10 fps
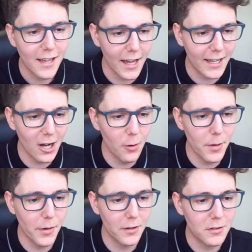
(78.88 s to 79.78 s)
the guy killed
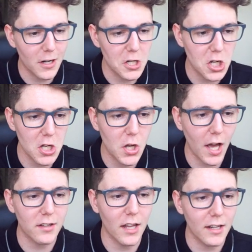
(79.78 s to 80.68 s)
me when I was trying to show you
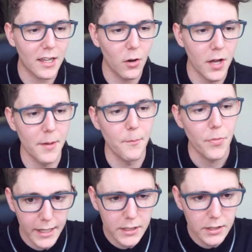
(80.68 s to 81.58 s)
guys how to kill him.
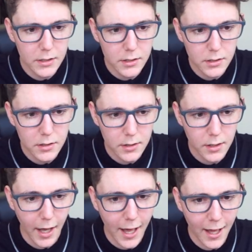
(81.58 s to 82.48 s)
Hey.
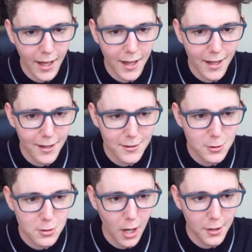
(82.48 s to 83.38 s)
Yeah,
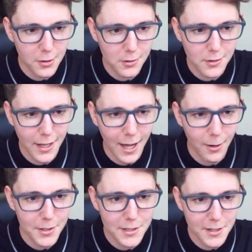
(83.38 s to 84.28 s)
so dude,
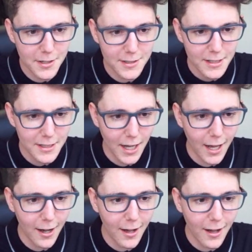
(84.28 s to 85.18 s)
how are you doing? Yeah,
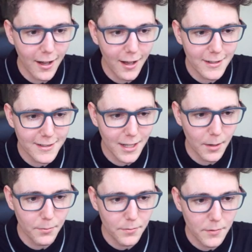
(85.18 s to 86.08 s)
ah, what's
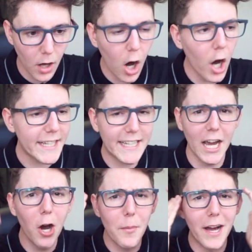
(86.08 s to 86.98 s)
up? Oh, I
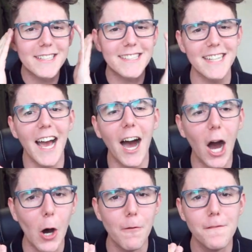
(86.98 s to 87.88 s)
killed
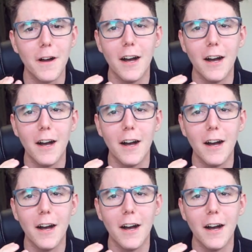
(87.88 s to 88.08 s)
myself!